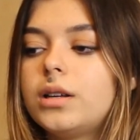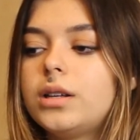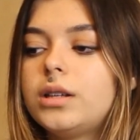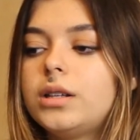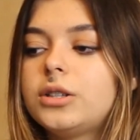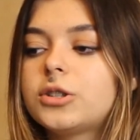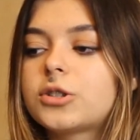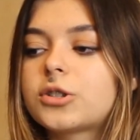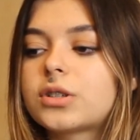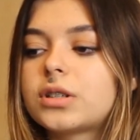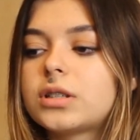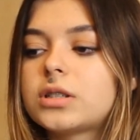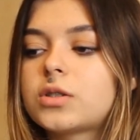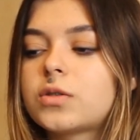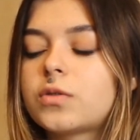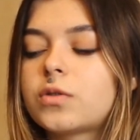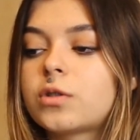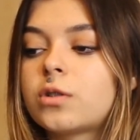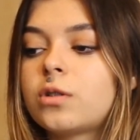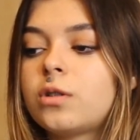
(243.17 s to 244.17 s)
interest
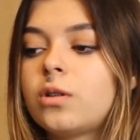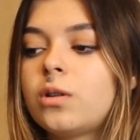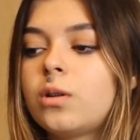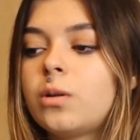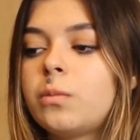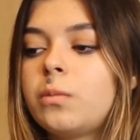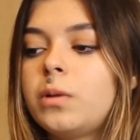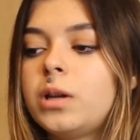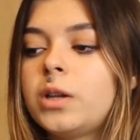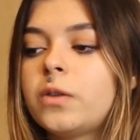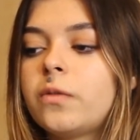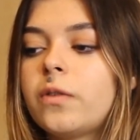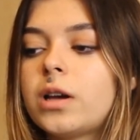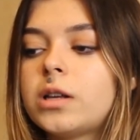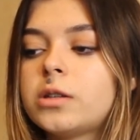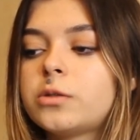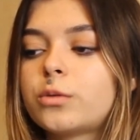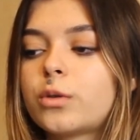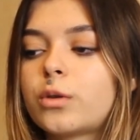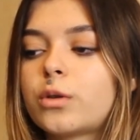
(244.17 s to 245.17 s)
from
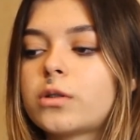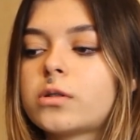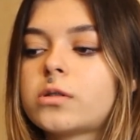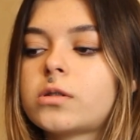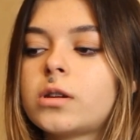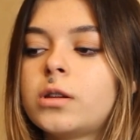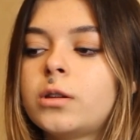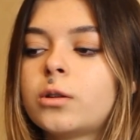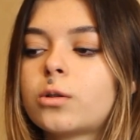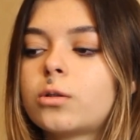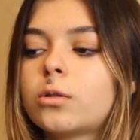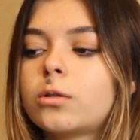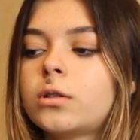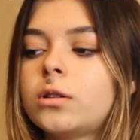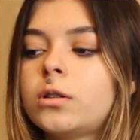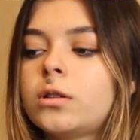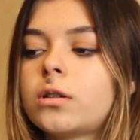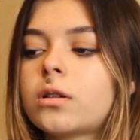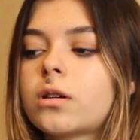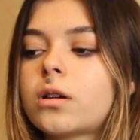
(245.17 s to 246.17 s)
investors,
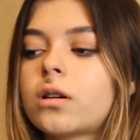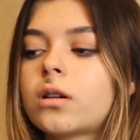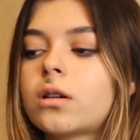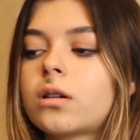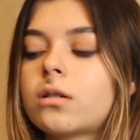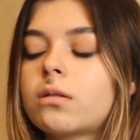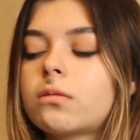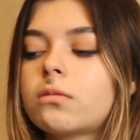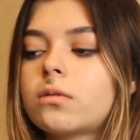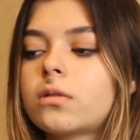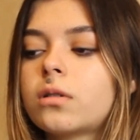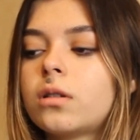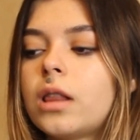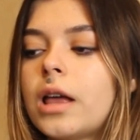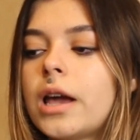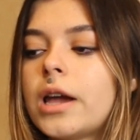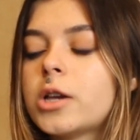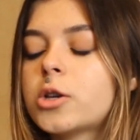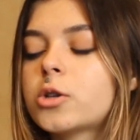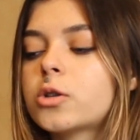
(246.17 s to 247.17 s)
including
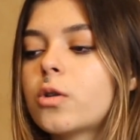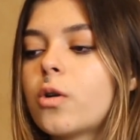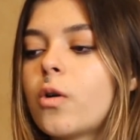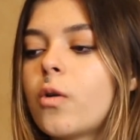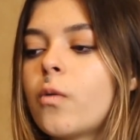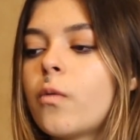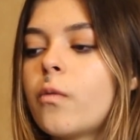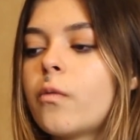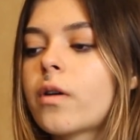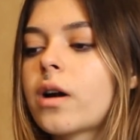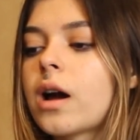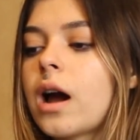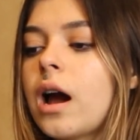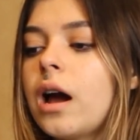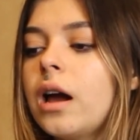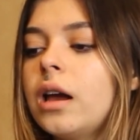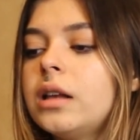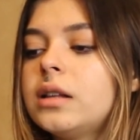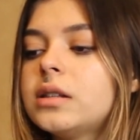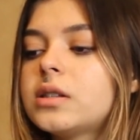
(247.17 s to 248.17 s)
Clash of
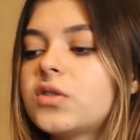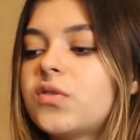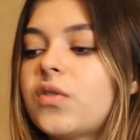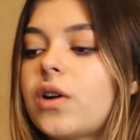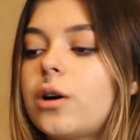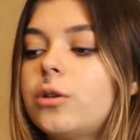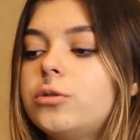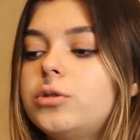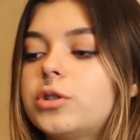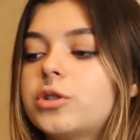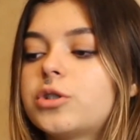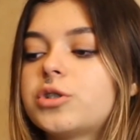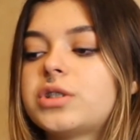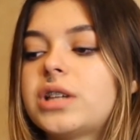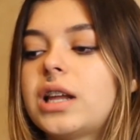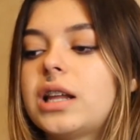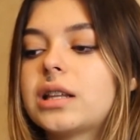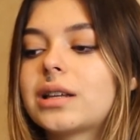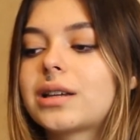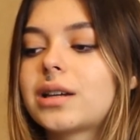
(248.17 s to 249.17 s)
Kites, founder
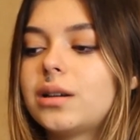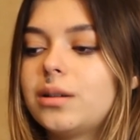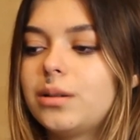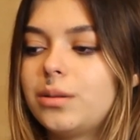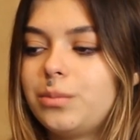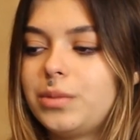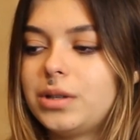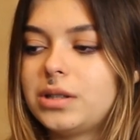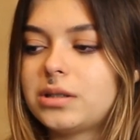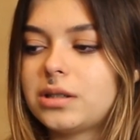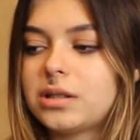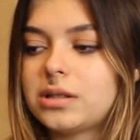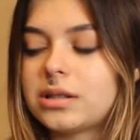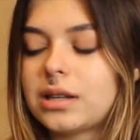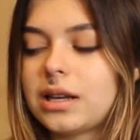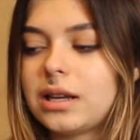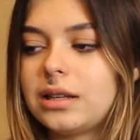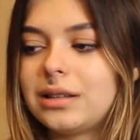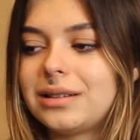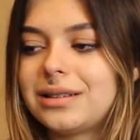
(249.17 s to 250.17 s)
Tank Binces
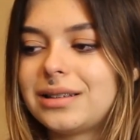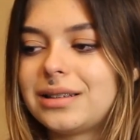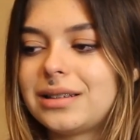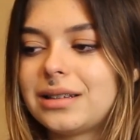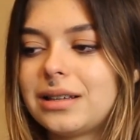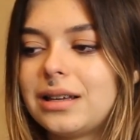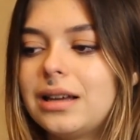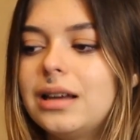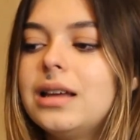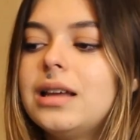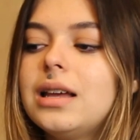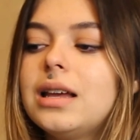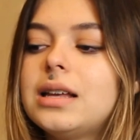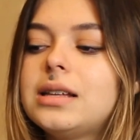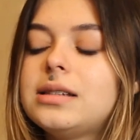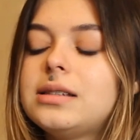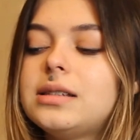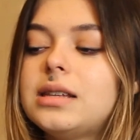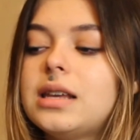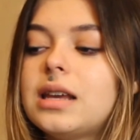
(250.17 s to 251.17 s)
and
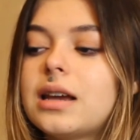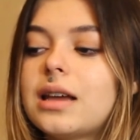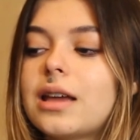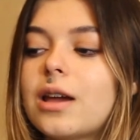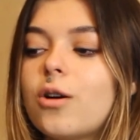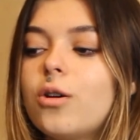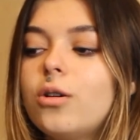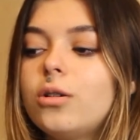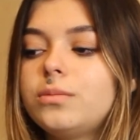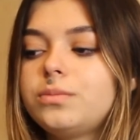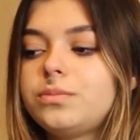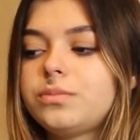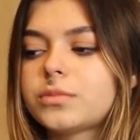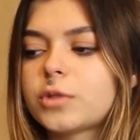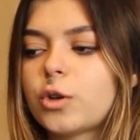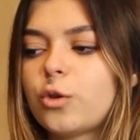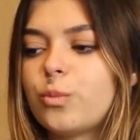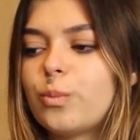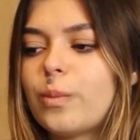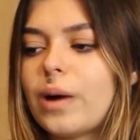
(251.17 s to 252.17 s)
CAO
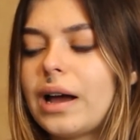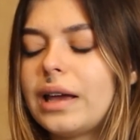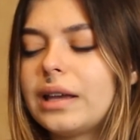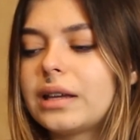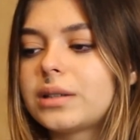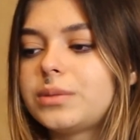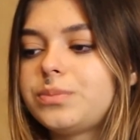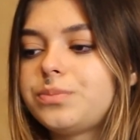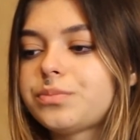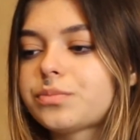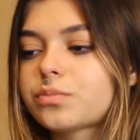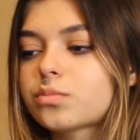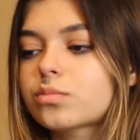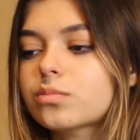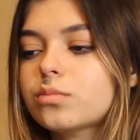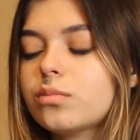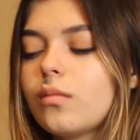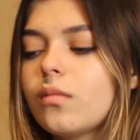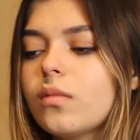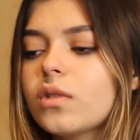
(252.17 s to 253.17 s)
of bike
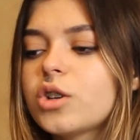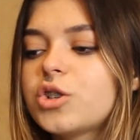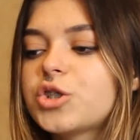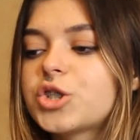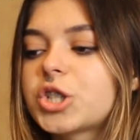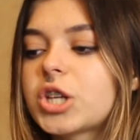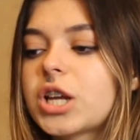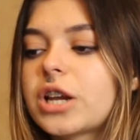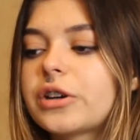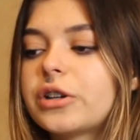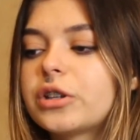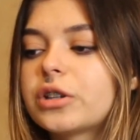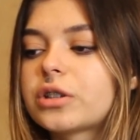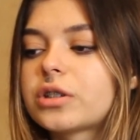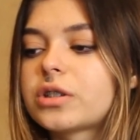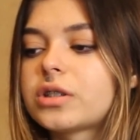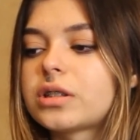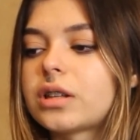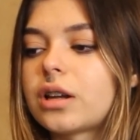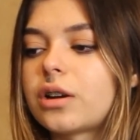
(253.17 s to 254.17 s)
sharing
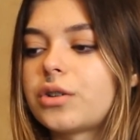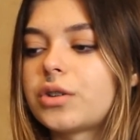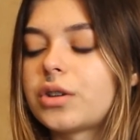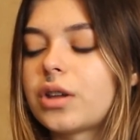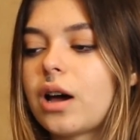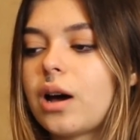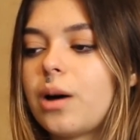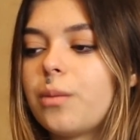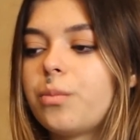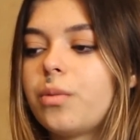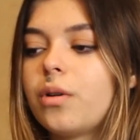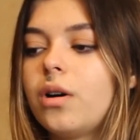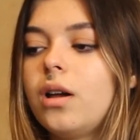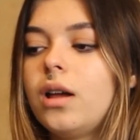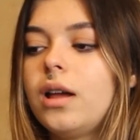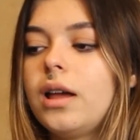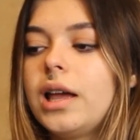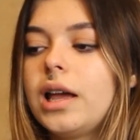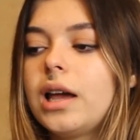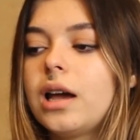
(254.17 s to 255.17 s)
startup
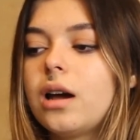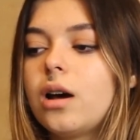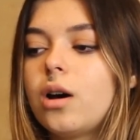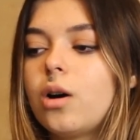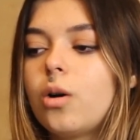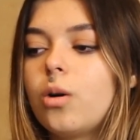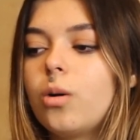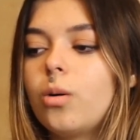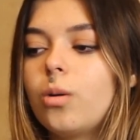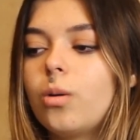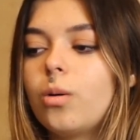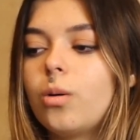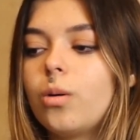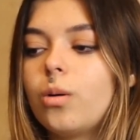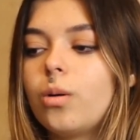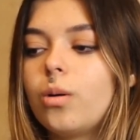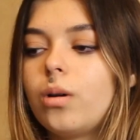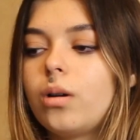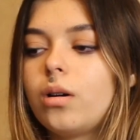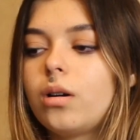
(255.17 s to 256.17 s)

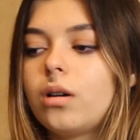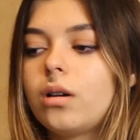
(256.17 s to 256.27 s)
OFO